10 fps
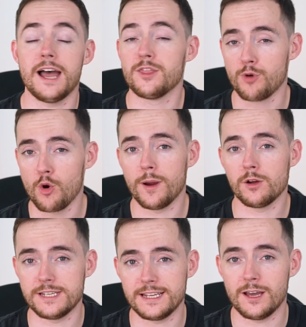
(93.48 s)
And the
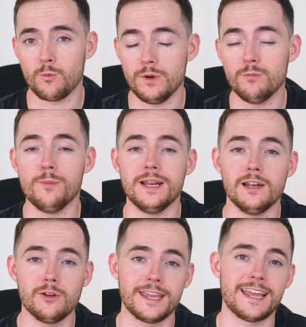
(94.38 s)
probiotic that we will be
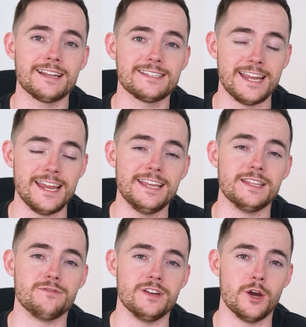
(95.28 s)
looking at today in
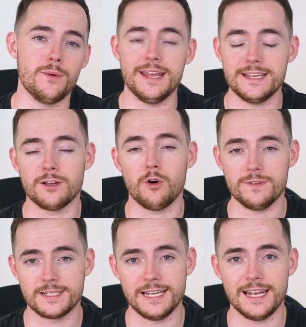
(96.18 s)
this video is
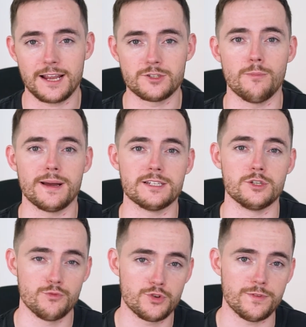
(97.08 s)
obviously
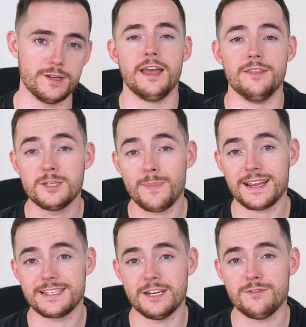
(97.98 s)
Lactobacillus reuteri. This
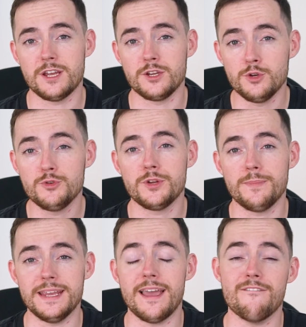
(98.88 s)
bacteria used to
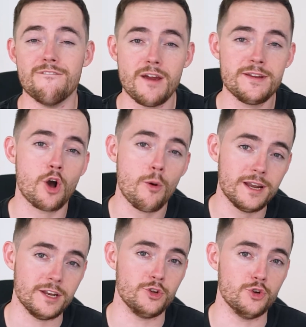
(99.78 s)
be very
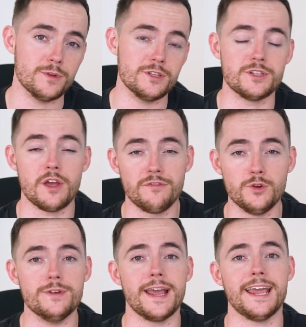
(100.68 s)
common in humans a
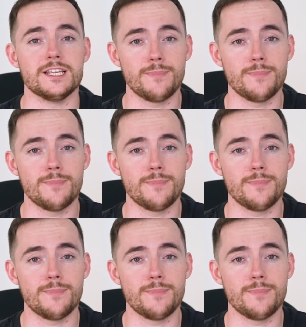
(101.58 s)
few decades